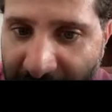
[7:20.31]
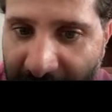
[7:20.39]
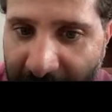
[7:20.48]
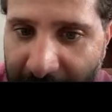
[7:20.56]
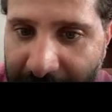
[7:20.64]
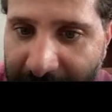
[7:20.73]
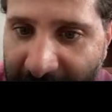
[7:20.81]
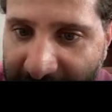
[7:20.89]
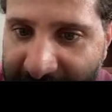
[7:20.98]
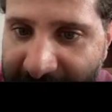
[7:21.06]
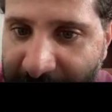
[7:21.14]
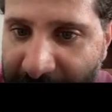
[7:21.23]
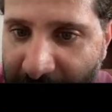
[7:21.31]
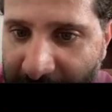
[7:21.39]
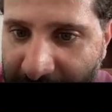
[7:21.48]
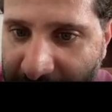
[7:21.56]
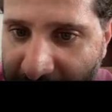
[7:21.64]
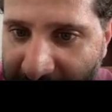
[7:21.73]
a mix
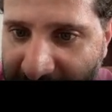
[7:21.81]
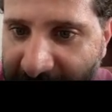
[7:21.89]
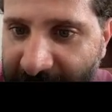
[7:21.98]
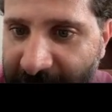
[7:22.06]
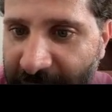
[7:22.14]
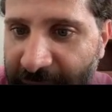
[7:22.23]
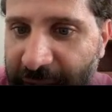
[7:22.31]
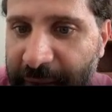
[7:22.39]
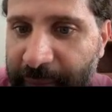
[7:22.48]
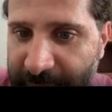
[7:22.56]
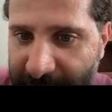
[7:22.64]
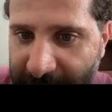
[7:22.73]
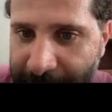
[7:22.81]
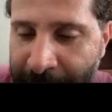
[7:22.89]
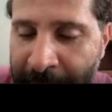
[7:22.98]
between E and B.